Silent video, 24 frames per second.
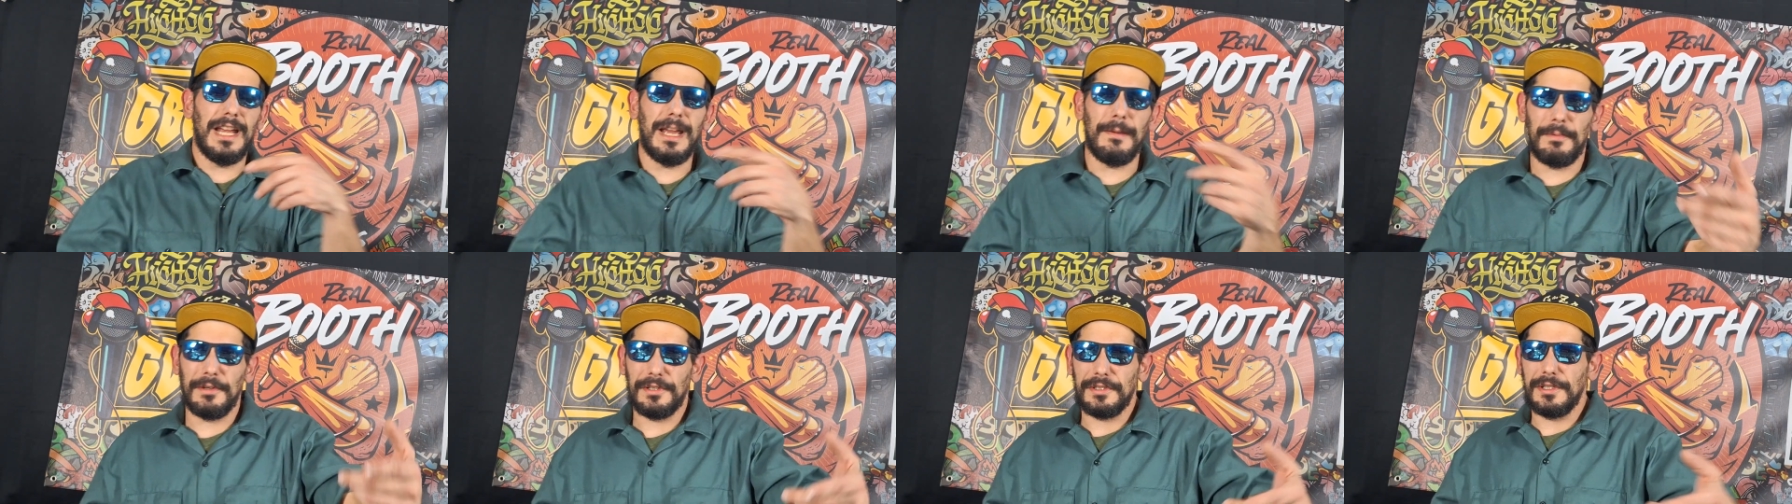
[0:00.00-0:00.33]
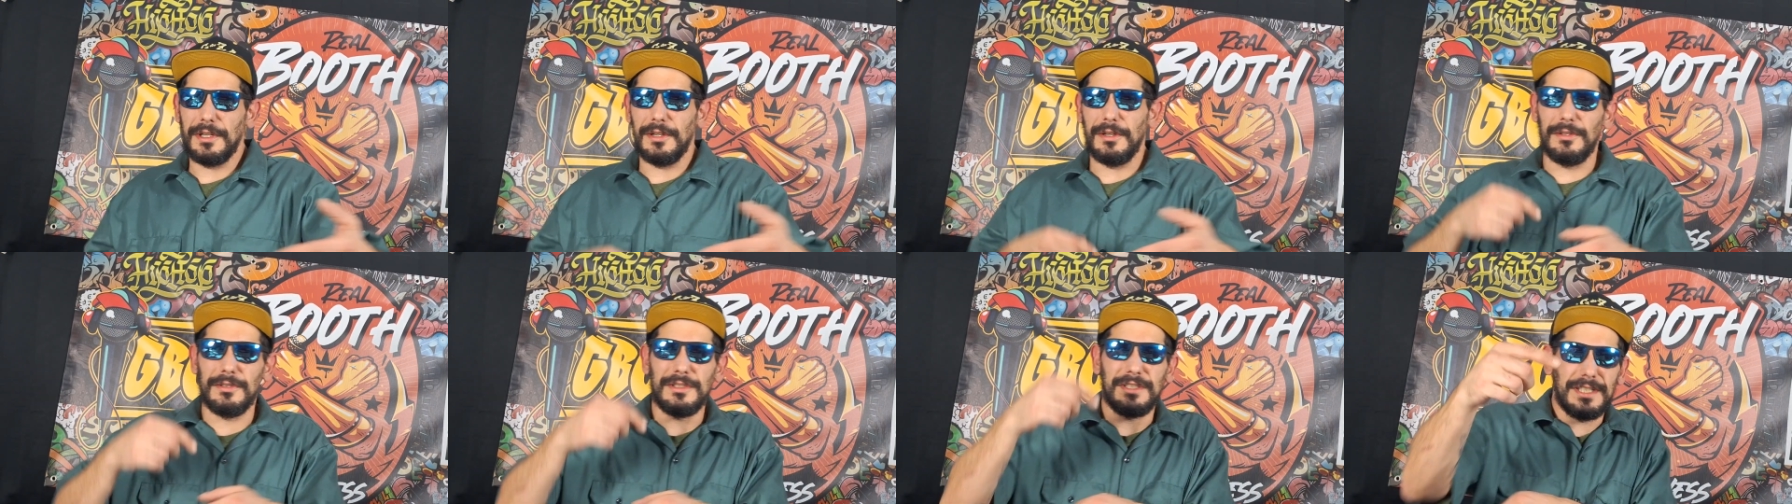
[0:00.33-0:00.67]

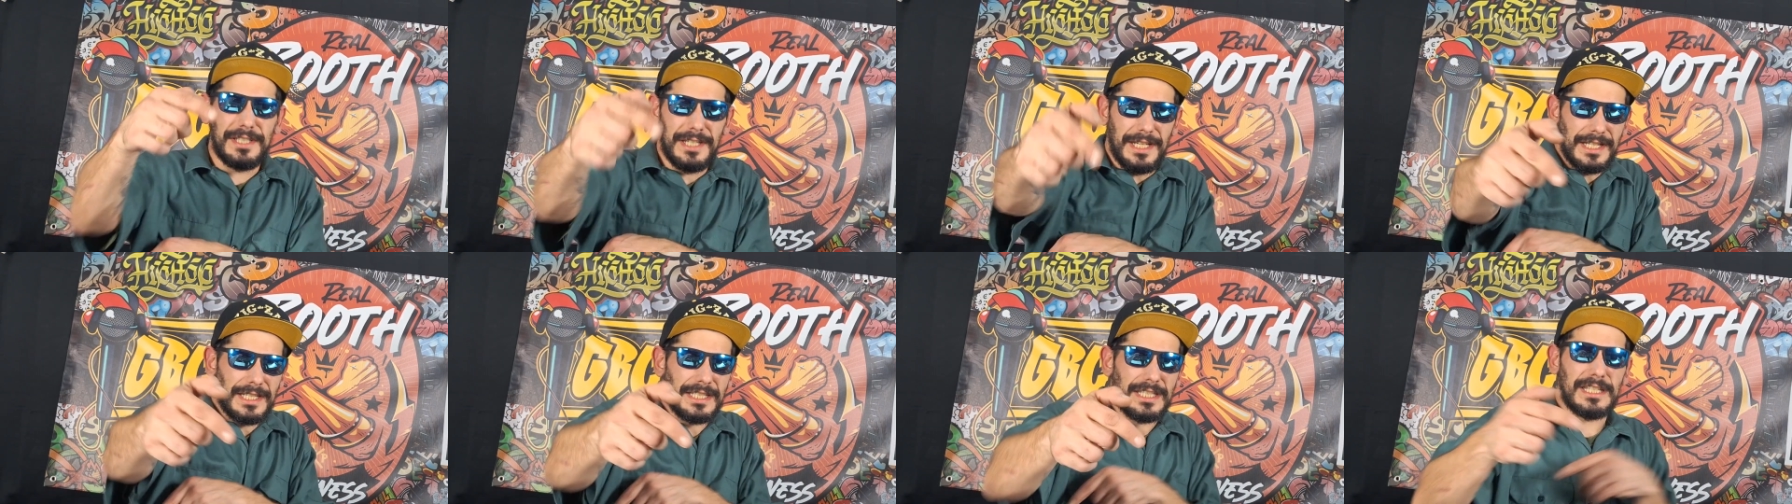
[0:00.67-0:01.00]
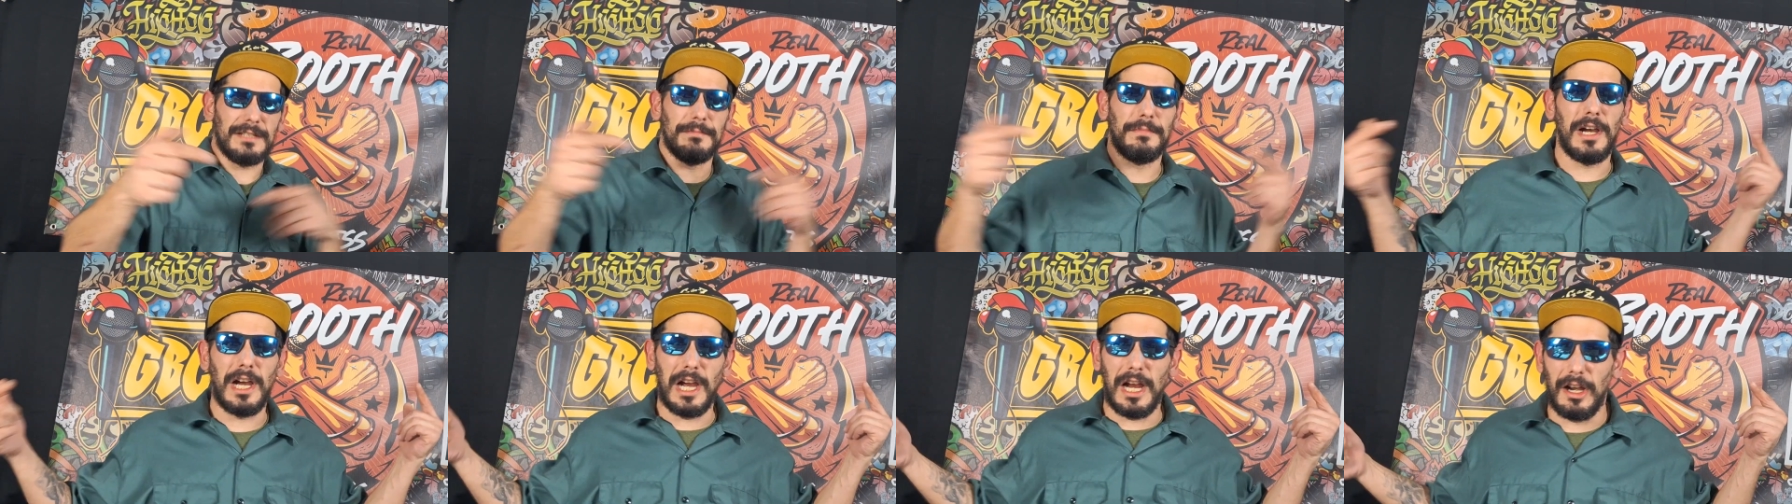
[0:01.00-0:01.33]
episode 6
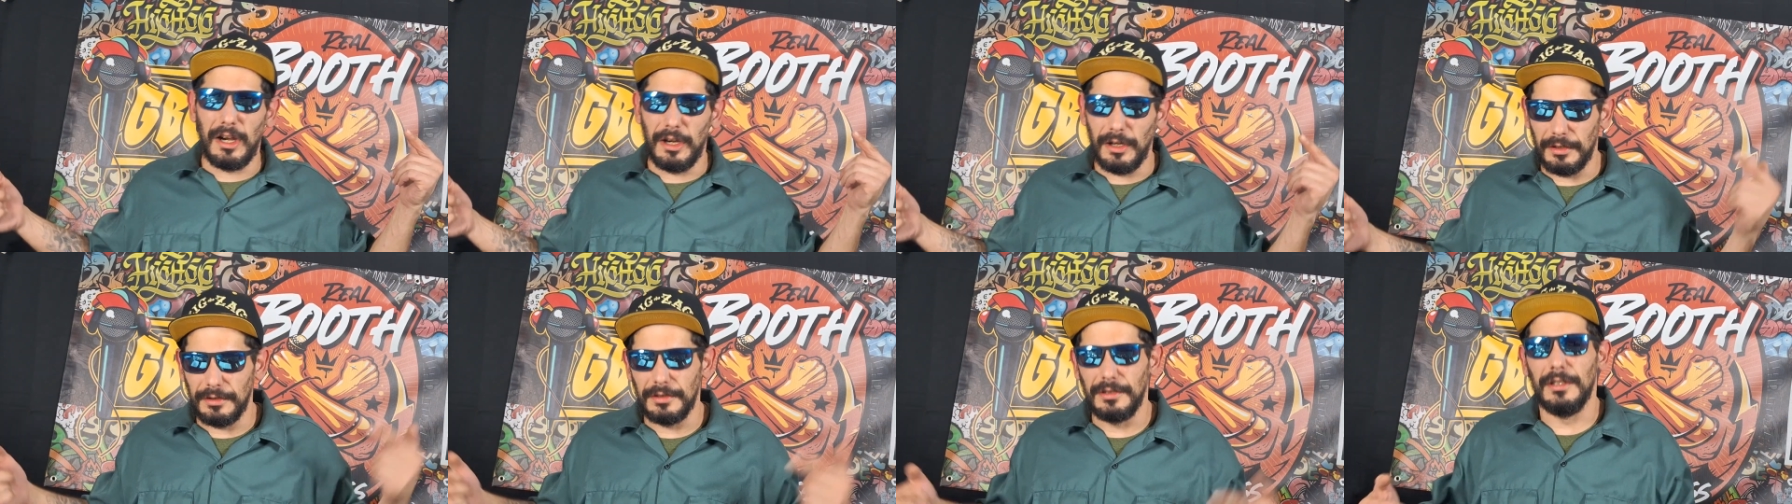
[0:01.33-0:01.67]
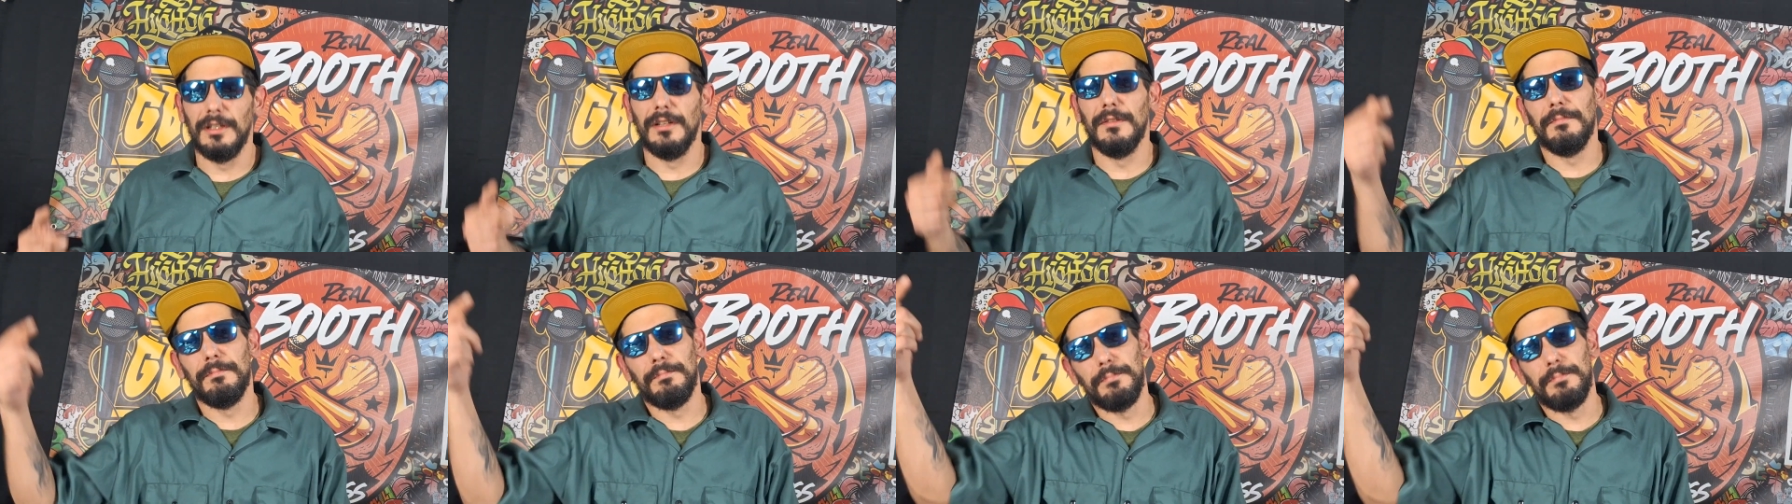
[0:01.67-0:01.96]
tomorrow.